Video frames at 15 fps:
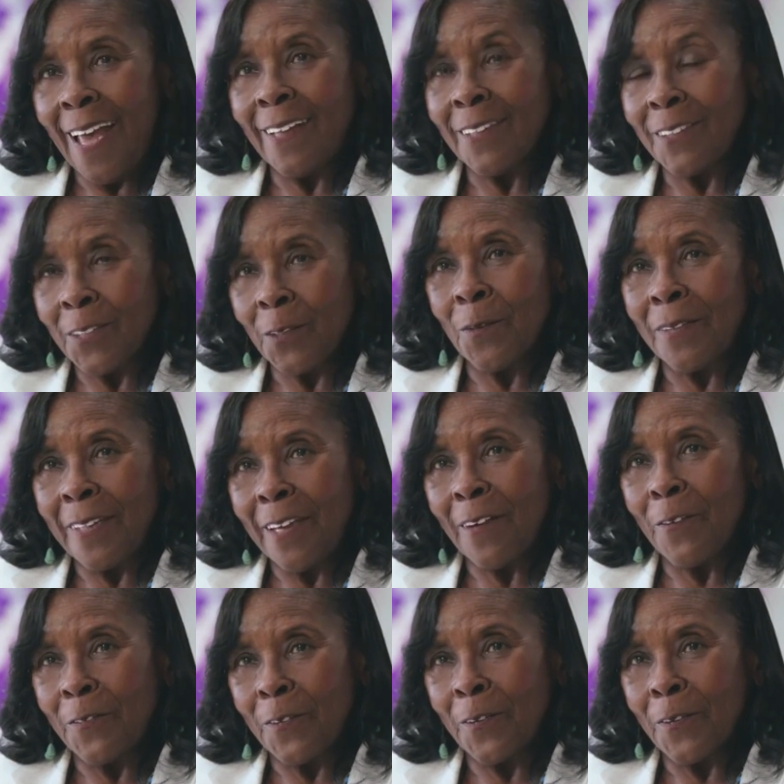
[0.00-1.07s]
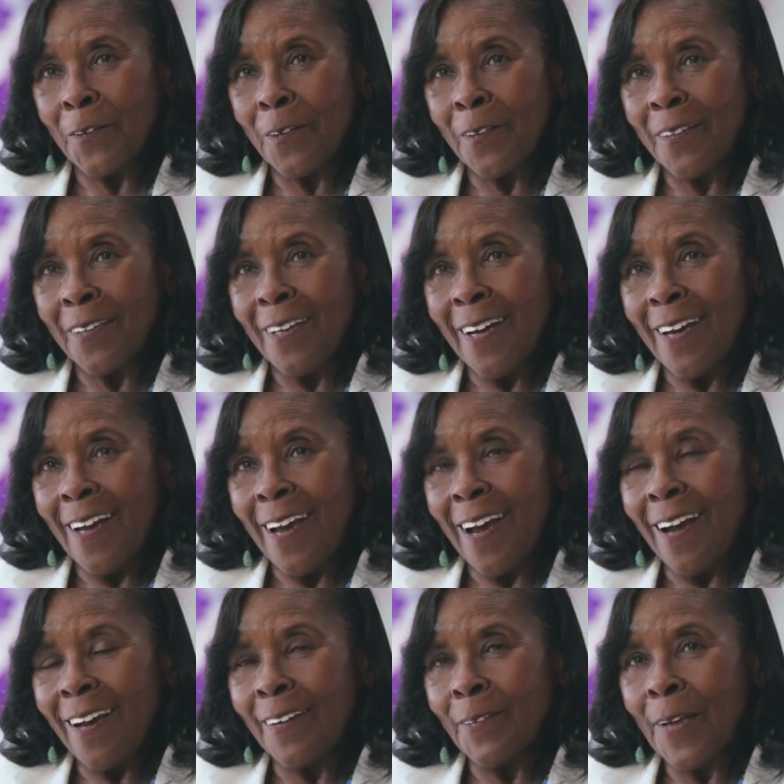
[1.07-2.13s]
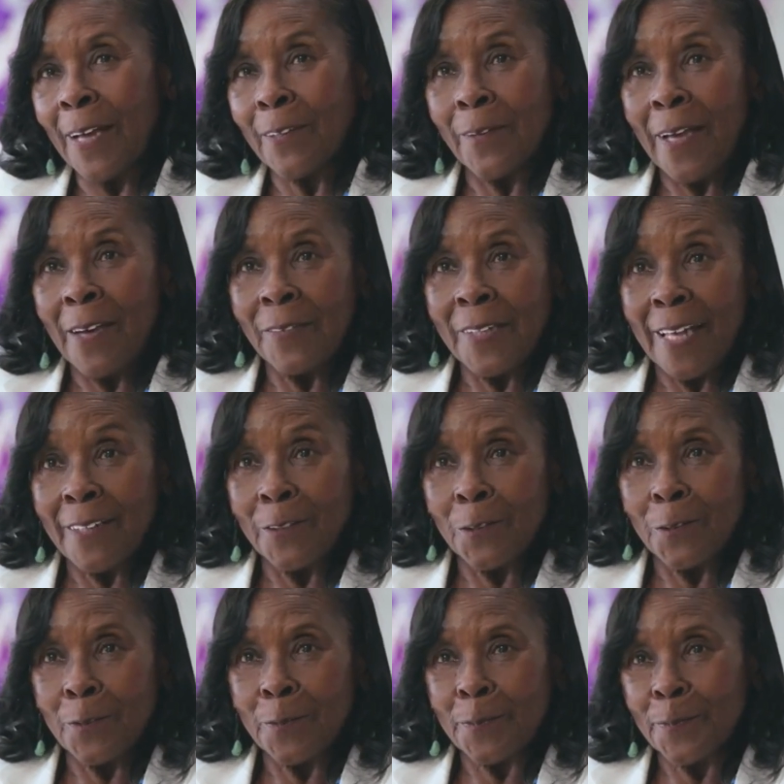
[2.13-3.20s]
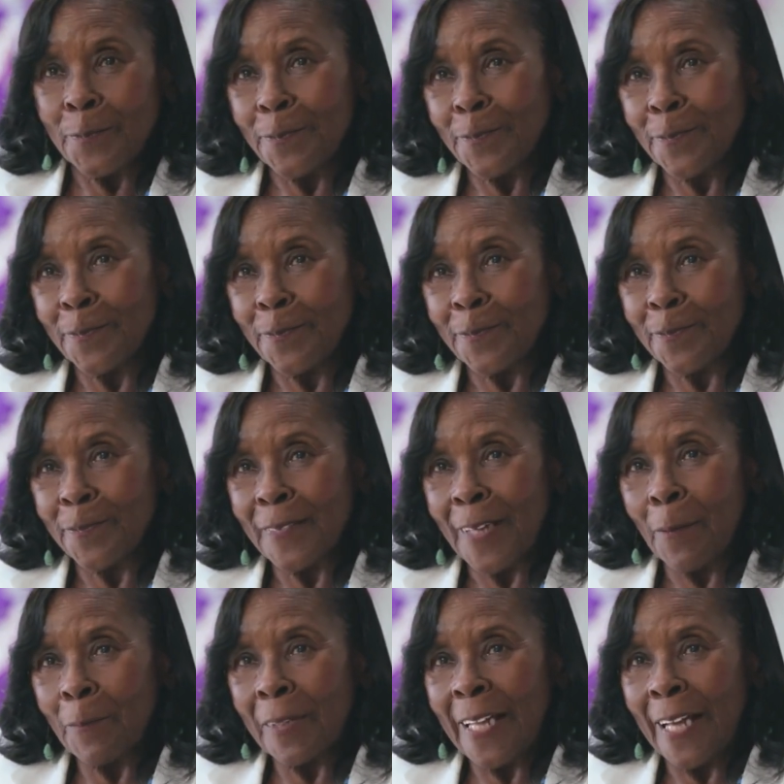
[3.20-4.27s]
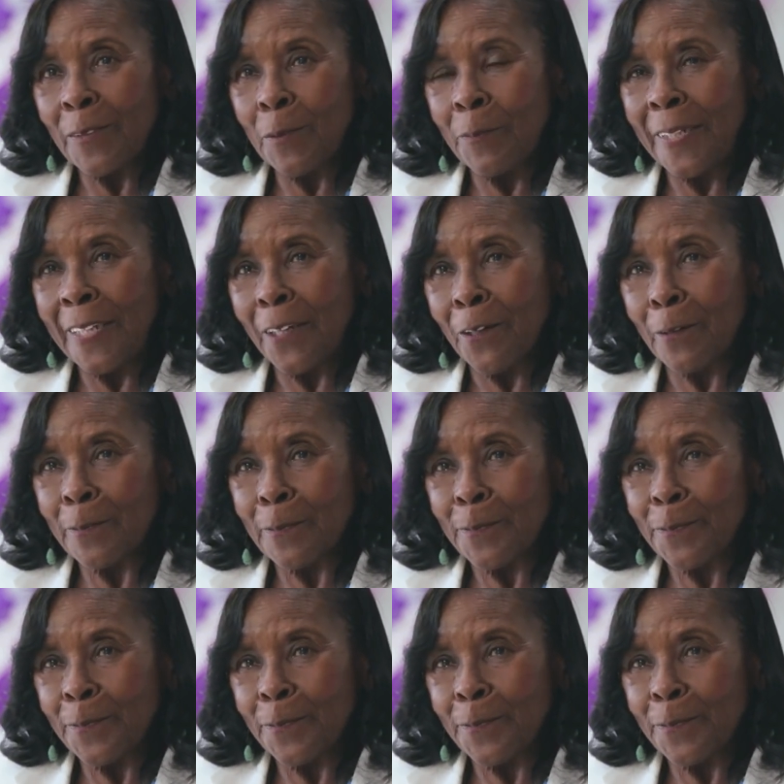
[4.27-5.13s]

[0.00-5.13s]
And so therefore, I don't have an attitude. I'm glad to be here.